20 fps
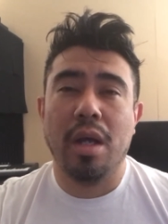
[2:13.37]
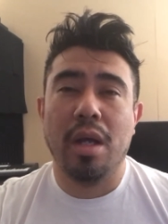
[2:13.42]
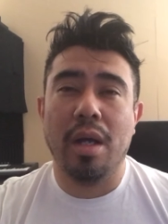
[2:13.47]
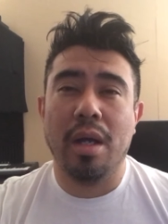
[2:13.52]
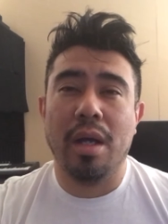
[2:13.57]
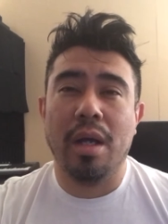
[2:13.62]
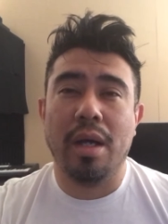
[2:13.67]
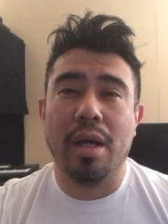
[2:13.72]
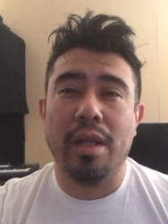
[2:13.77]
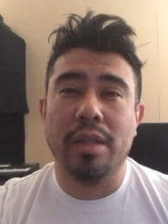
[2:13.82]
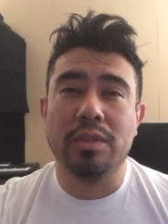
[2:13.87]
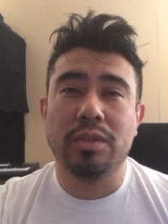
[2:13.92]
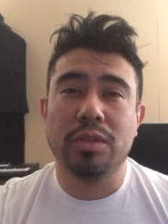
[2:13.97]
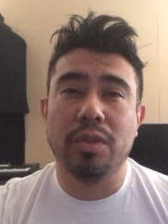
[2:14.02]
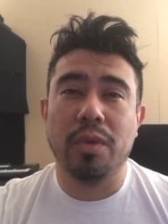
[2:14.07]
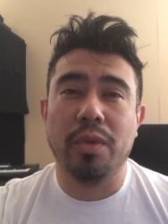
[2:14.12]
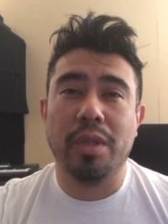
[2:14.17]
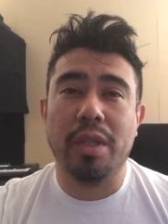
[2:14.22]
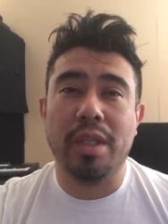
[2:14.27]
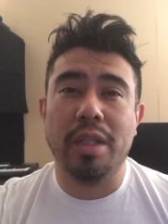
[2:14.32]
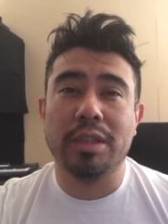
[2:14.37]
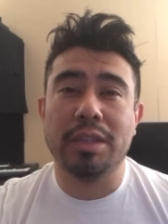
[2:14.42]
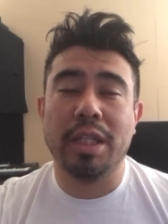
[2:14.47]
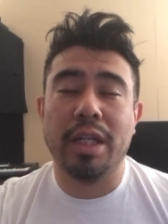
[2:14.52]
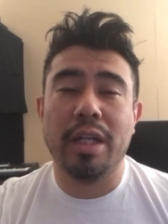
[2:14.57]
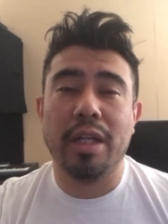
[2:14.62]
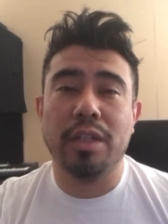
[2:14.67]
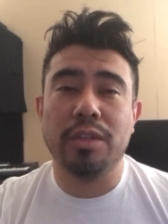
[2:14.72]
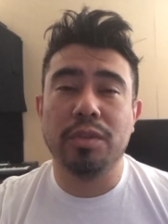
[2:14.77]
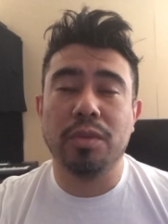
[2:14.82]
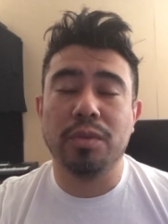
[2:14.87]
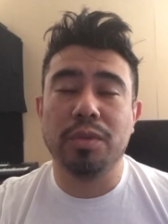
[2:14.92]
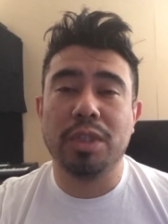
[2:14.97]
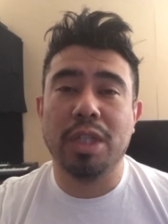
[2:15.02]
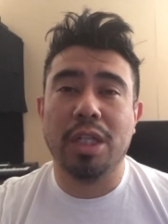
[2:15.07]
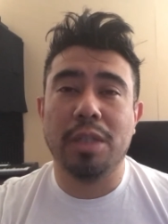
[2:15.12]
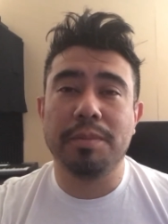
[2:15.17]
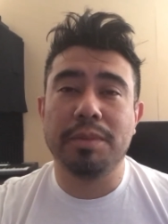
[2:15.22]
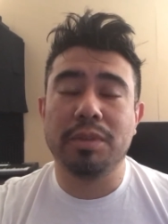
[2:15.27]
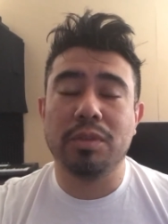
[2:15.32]
Uh, so these side hustle
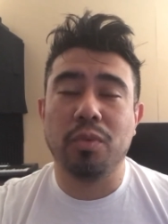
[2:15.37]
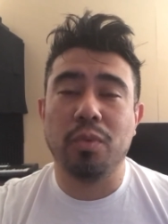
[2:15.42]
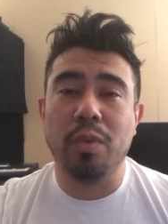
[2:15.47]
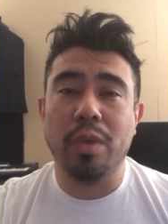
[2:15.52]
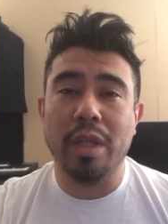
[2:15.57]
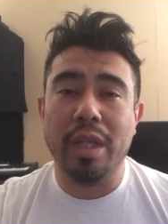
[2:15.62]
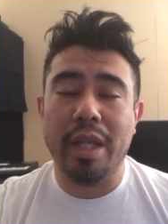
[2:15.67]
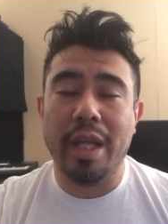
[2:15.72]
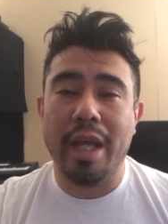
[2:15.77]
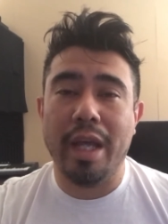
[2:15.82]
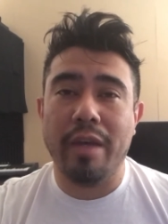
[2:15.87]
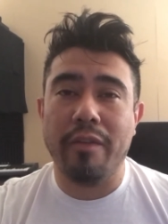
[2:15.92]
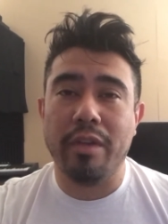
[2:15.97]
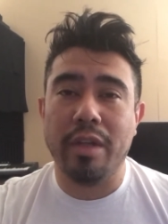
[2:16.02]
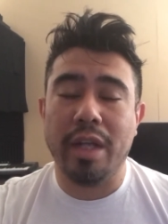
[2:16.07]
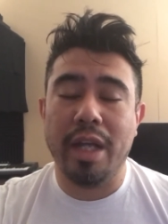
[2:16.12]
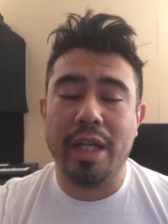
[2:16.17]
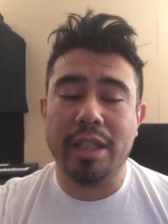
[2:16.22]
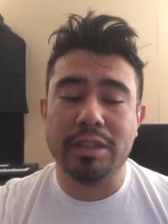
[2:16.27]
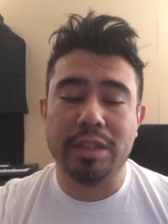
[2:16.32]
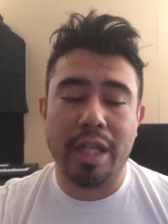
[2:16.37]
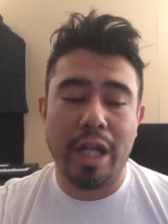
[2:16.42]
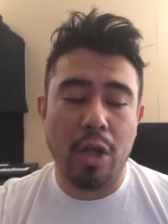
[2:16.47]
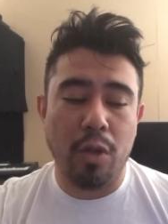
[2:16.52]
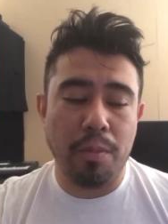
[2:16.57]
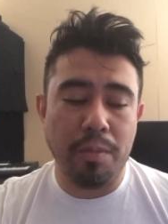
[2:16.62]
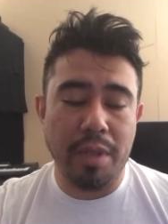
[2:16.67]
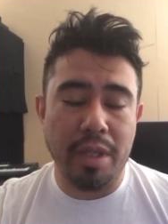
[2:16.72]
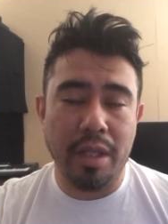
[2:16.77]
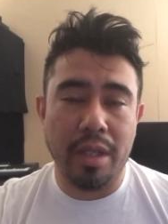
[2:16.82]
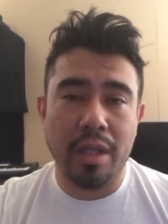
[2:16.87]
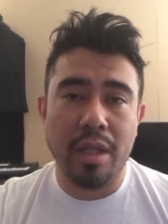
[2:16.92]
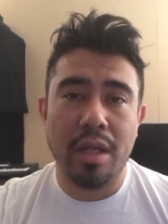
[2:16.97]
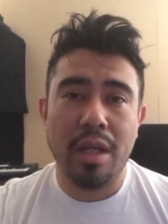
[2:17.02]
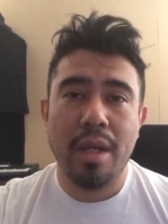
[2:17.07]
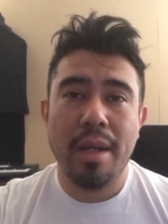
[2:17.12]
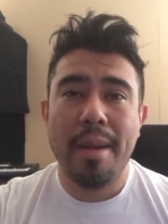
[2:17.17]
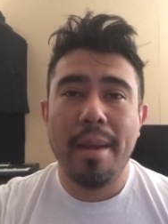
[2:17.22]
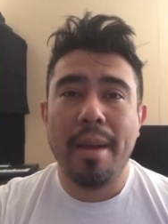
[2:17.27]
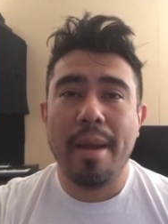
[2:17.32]
jobs really have has helped me
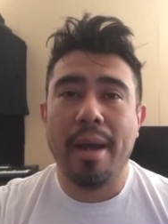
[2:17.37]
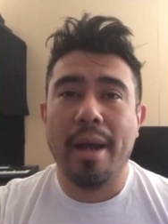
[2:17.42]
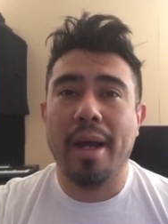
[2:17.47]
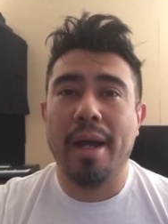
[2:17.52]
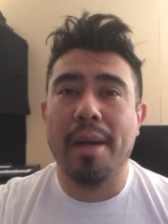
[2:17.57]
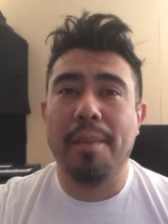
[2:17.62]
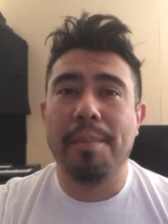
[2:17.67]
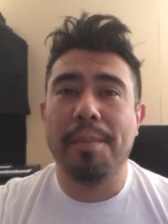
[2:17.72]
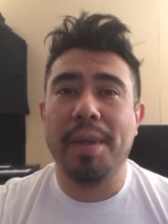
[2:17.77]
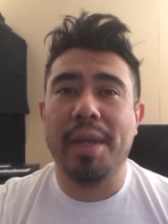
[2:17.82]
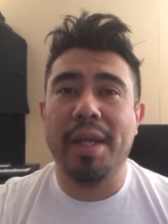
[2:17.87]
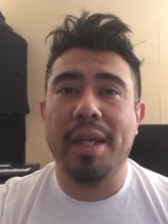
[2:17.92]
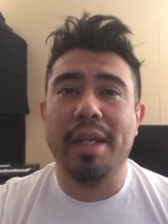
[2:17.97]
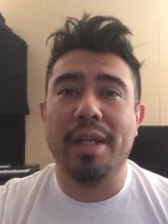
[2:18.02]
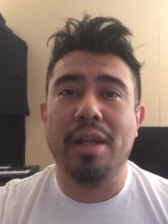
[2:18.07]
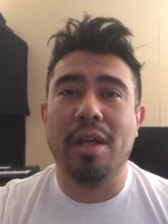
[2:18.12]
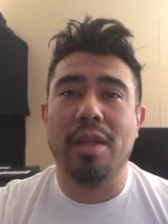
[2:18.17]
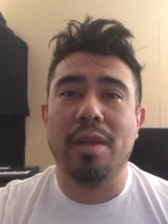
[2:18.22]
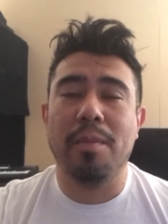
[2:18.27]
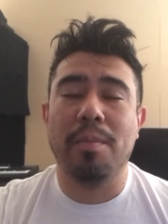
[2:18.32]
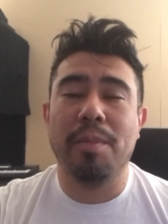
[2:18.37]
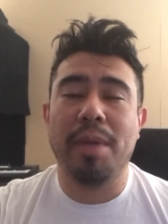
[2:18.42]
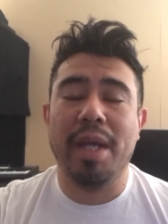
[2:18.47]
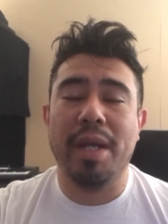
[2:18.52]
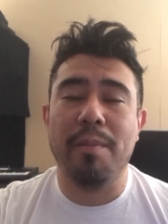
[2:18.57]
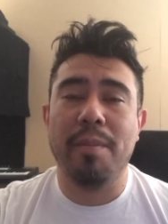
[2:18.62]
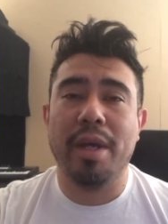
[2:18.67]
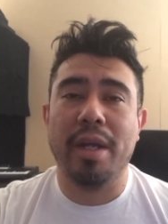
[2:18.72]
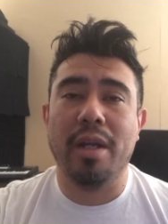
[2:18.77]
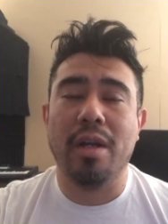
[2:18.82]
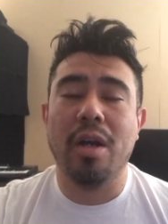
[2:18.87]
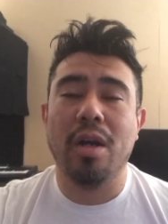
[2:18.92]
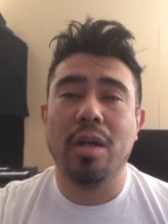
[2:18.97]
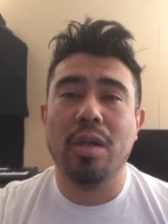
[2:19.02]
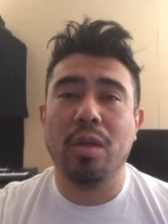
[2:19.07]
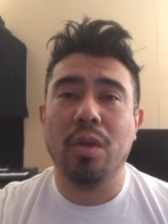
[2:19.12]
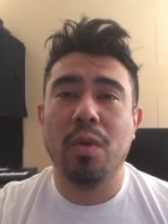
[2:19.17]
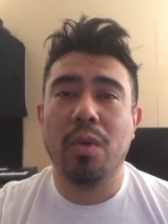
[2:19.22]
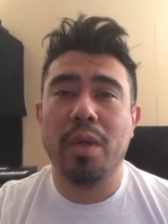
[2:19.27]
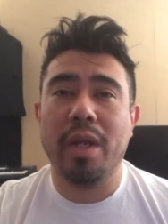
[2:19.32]
uh, paid pay my car
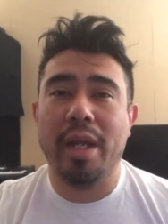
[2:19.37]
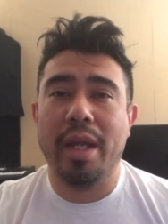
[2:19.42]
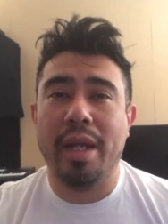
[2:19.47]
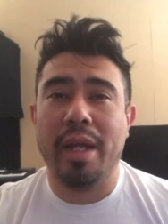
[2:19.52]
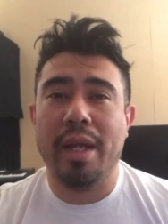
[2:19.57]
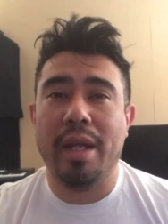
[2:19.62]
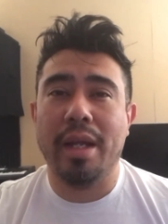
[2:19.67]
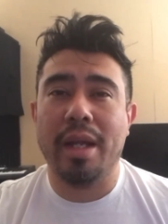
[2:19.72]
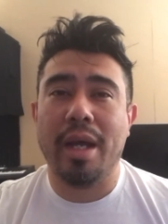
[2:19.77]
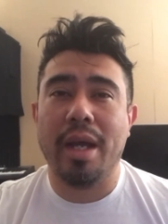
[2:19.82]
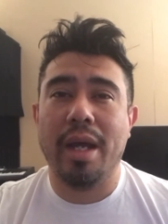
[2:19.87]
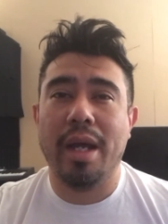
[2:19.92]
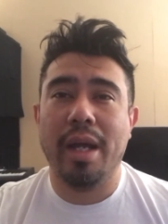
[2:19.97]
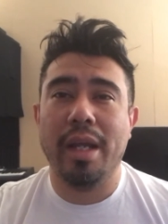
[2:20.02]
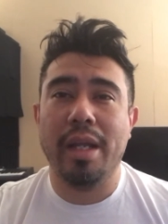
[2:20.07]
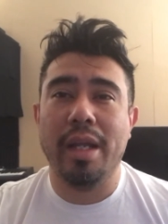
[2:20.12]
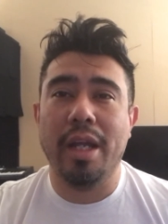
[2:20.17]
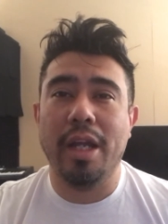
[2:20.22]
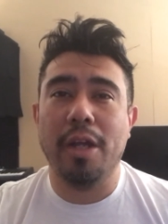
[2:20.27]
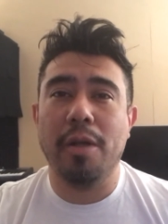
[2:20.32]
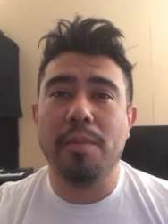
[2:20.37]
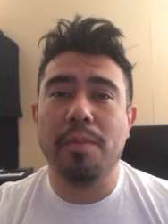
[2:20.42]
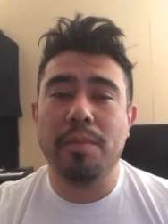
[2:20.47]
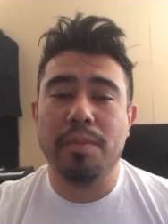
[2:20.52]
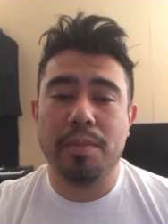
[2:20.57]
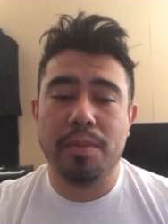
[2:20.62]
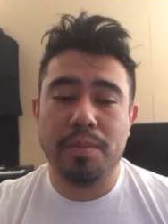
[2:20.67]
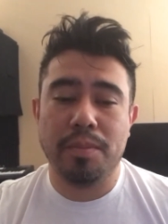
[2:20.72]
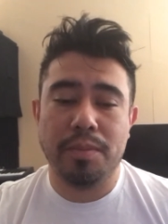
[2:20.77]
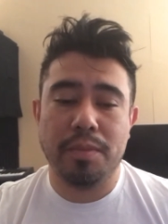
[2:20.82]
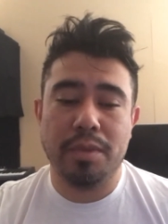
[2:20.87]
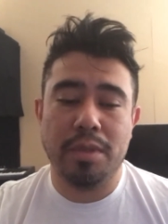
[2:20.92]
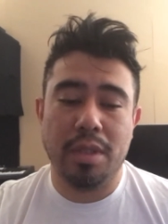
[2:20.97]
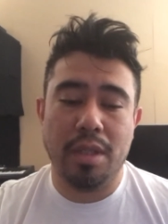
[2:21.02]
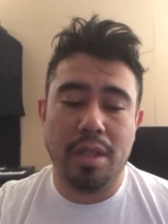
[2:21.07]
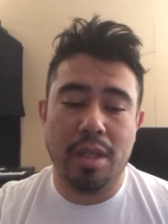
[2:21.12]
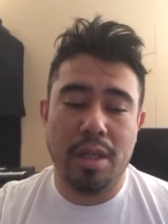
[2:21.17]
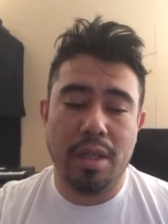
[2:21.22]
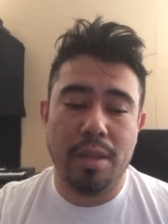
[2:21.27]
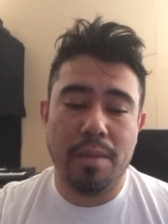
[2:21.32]
loan, and I am
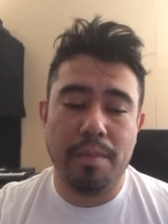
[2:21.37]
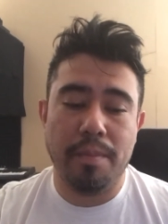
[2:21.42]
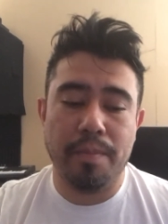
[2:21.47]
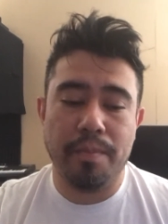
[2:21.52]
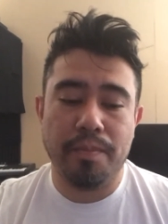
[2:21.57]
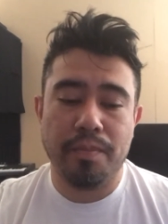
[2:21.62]
um,